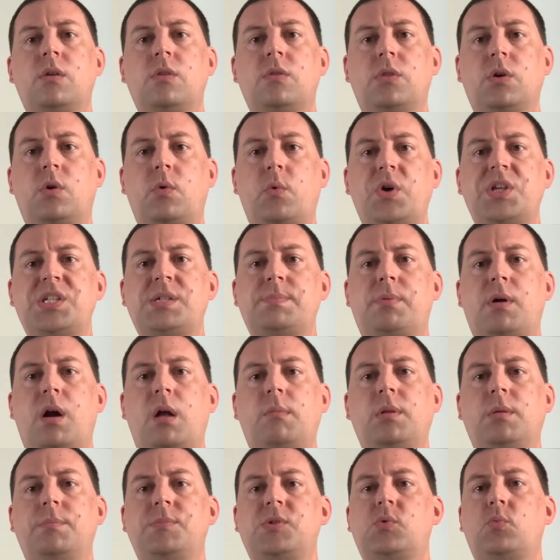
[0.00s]
The quiz
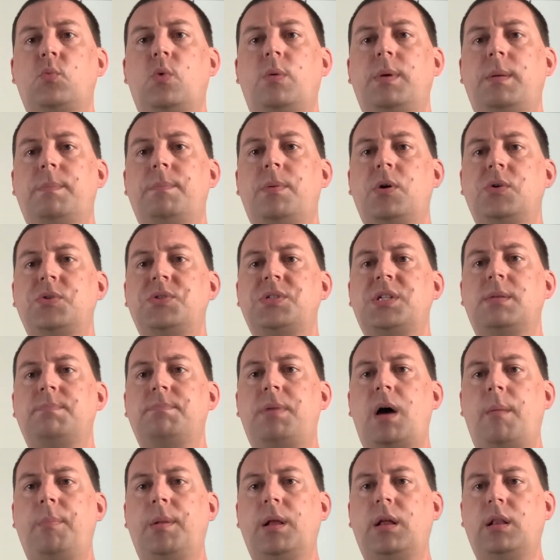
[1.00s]
problems will be posted
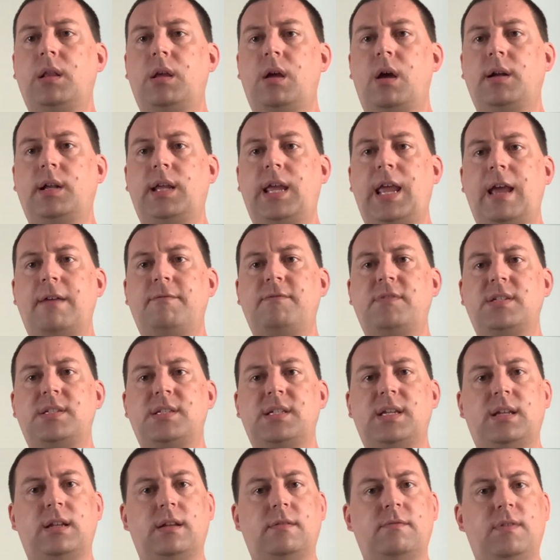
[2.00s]
publicly on Canvas
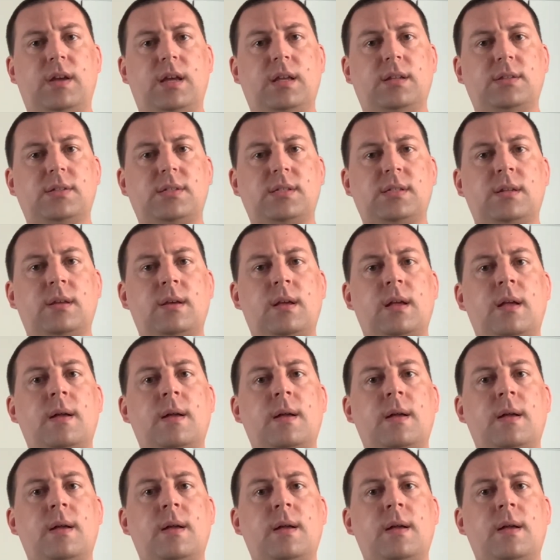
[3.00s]
in advance.